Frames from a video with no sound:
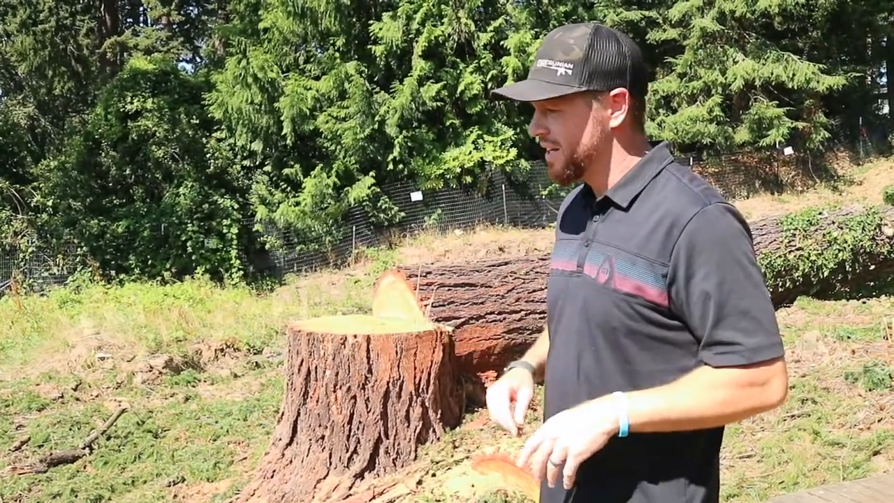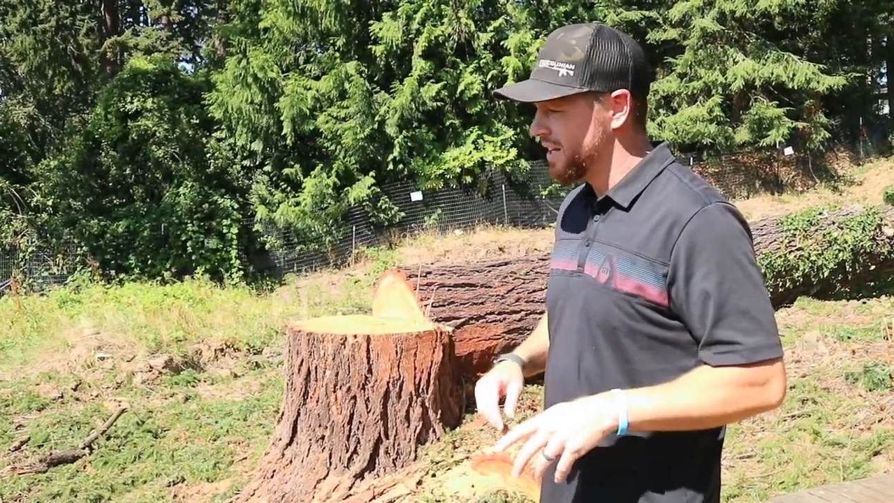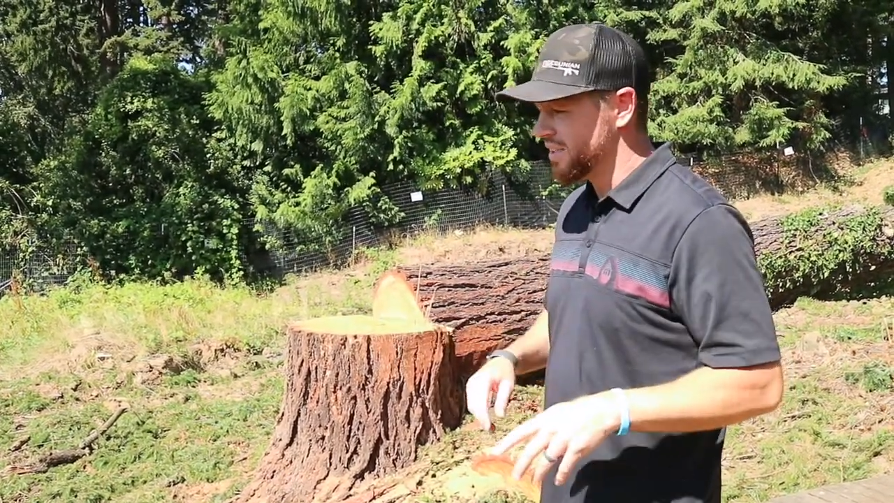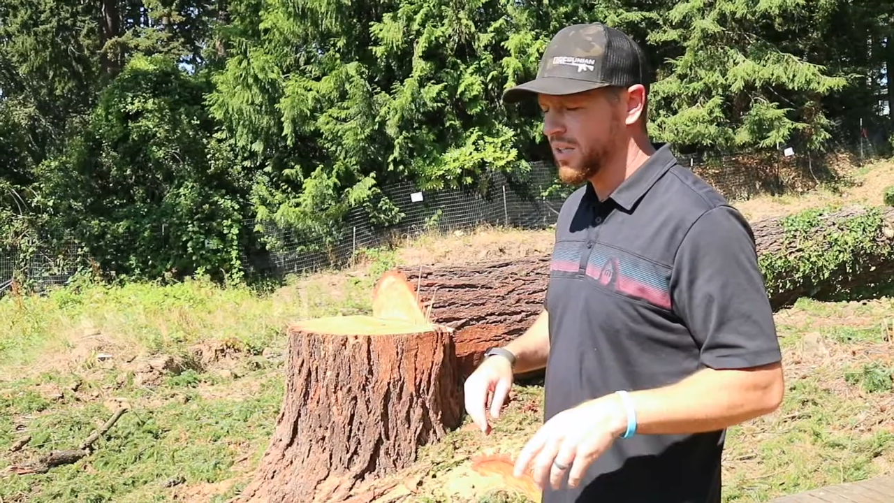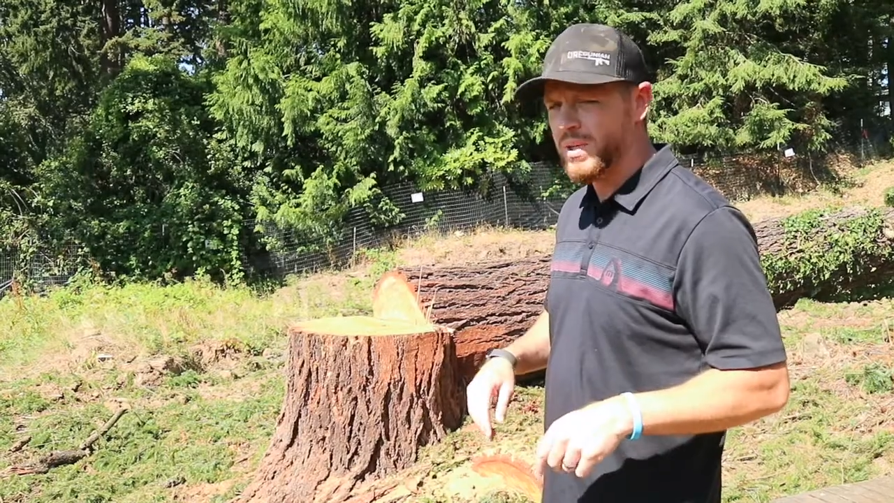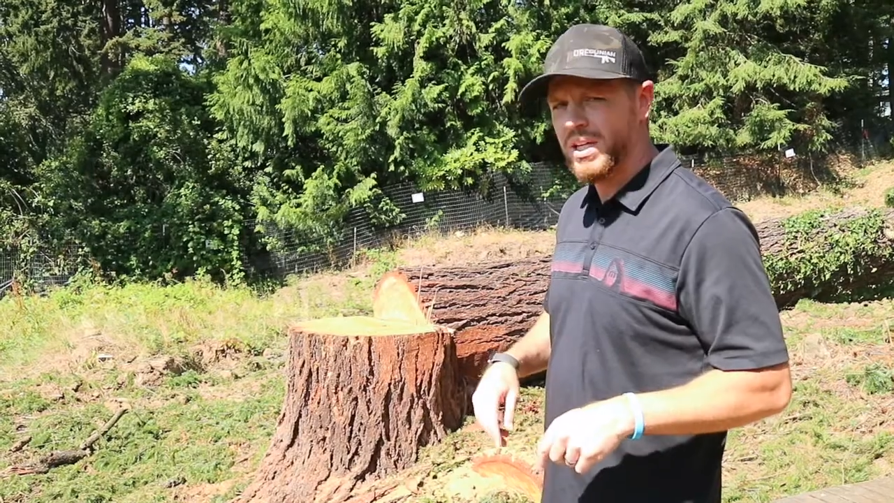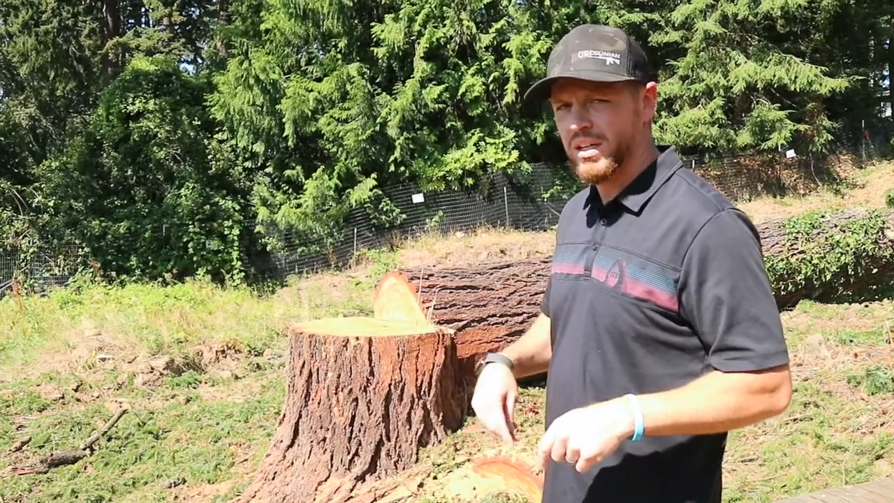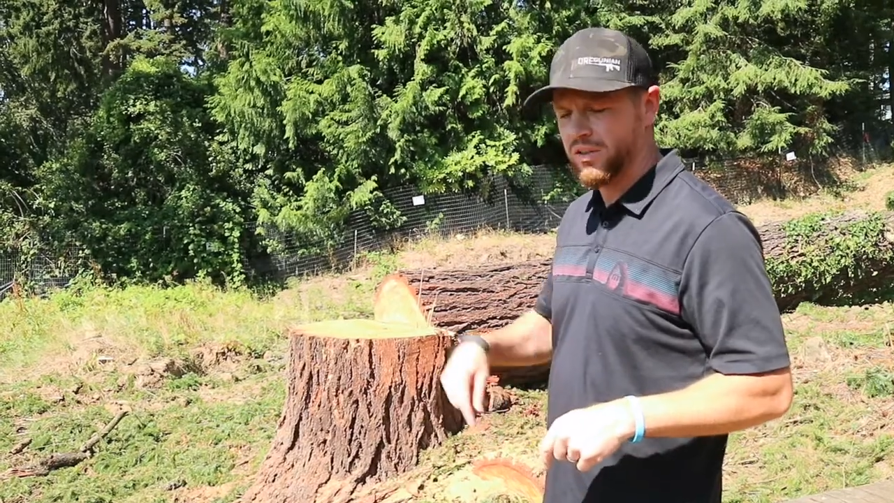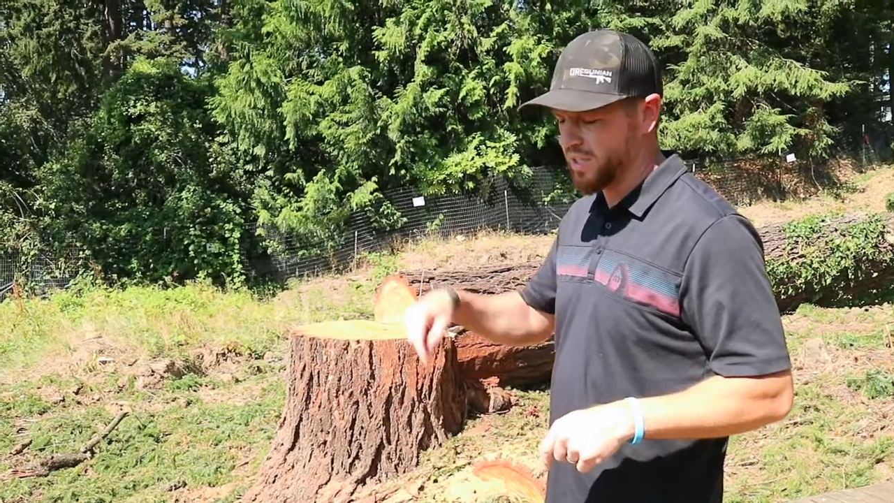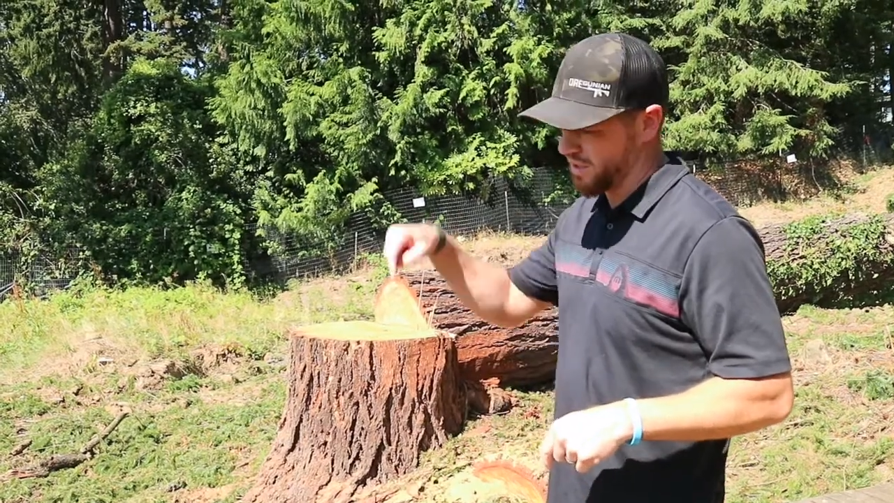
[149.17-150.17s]
It's gonna be
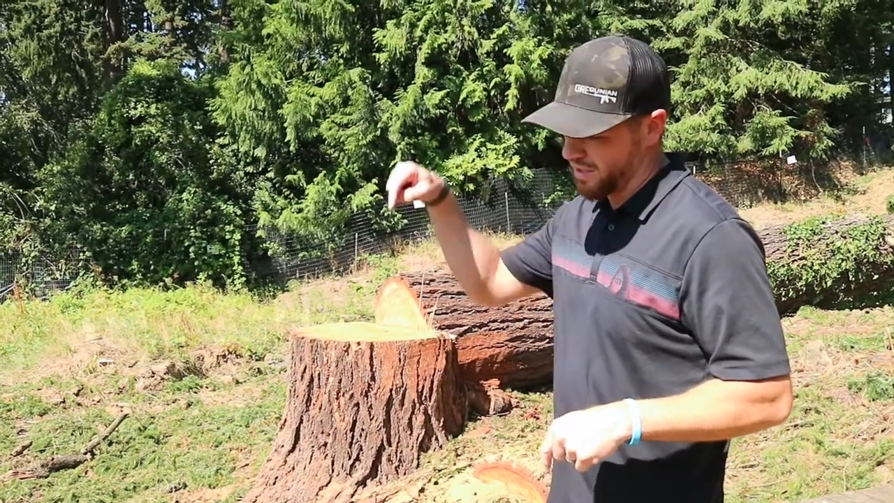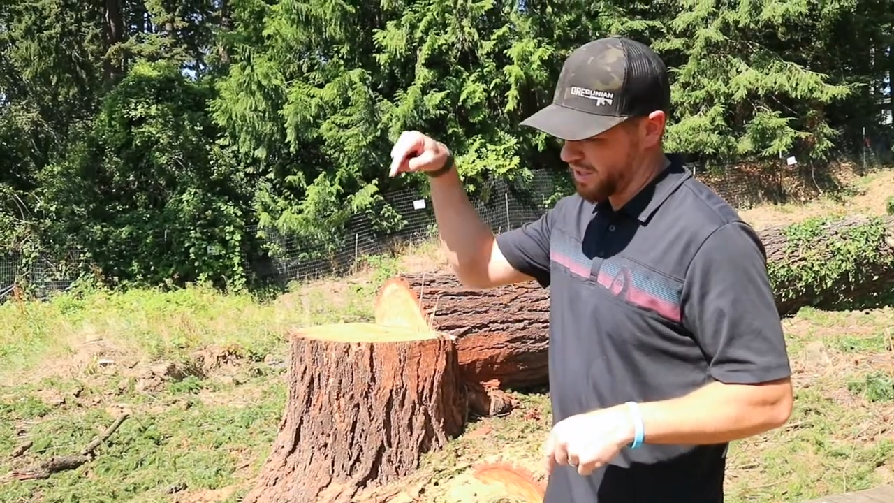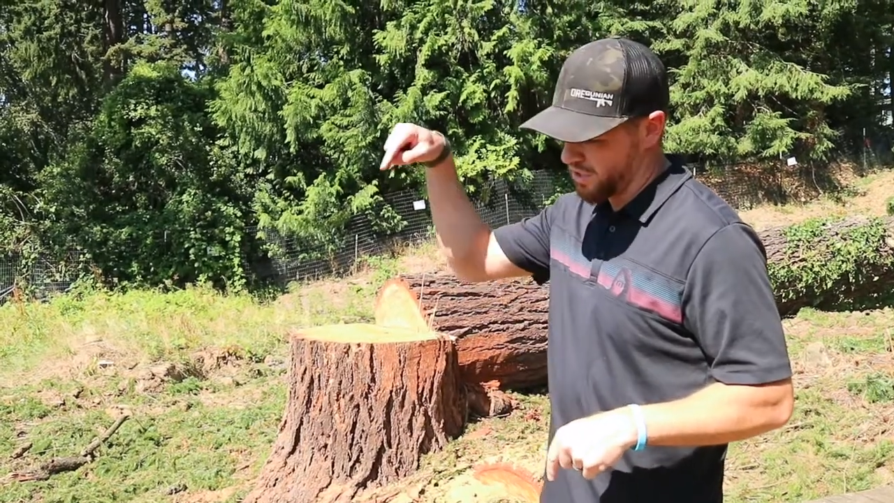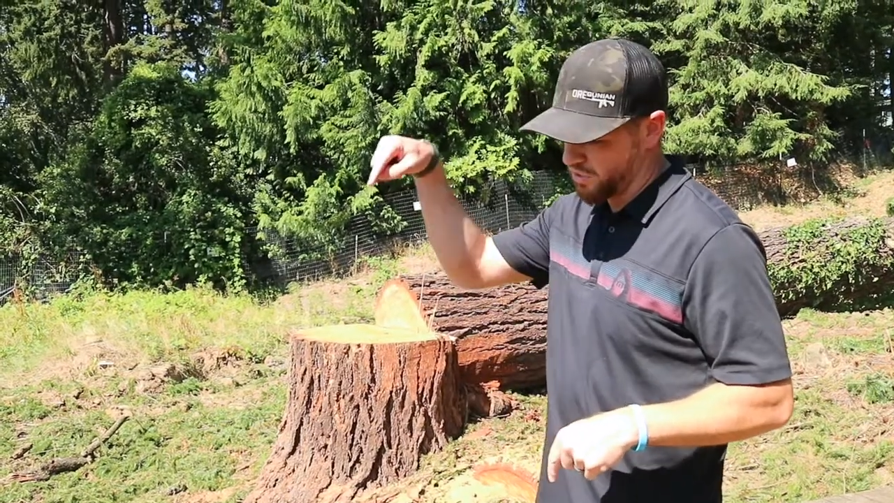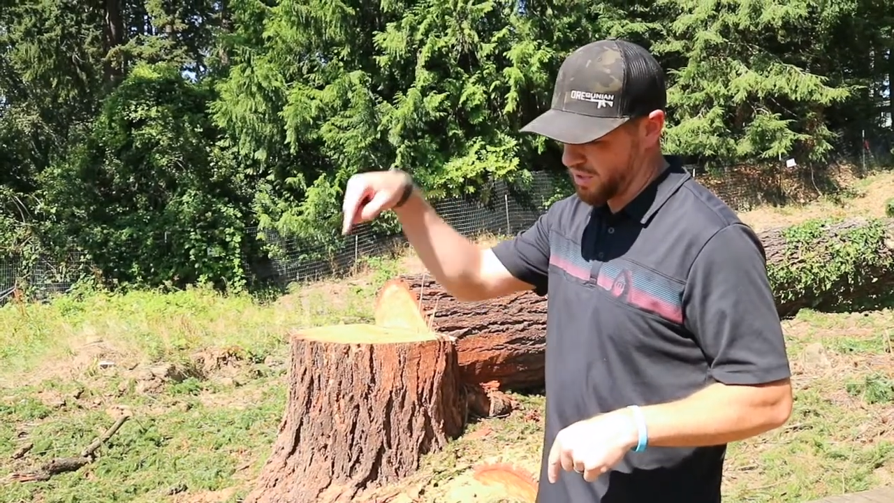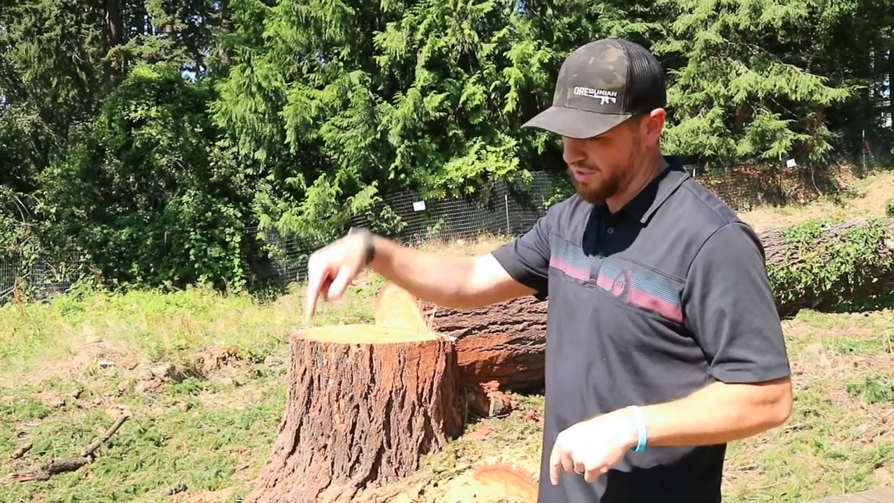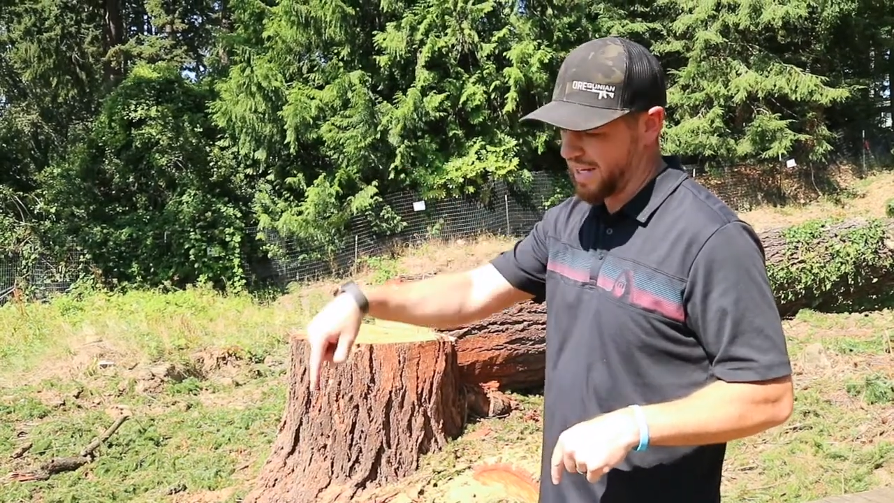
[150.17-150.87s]
kind of crazy. They're gonna drill